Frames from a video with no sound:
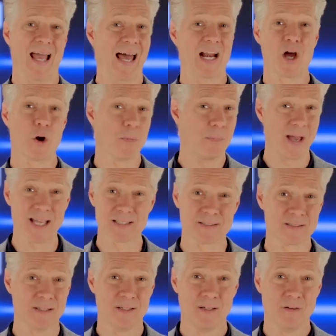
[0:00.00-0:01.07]
At our
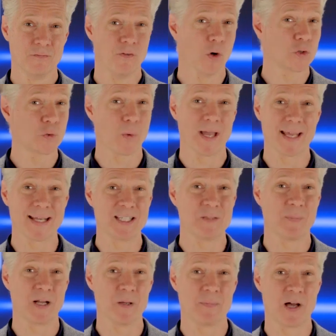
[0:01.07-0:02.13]
best, Volkswagen has
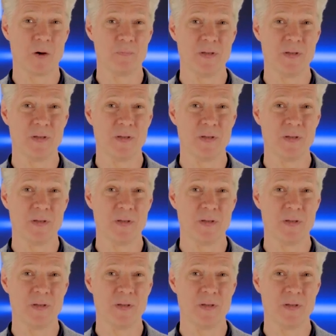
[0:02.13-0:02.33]
been about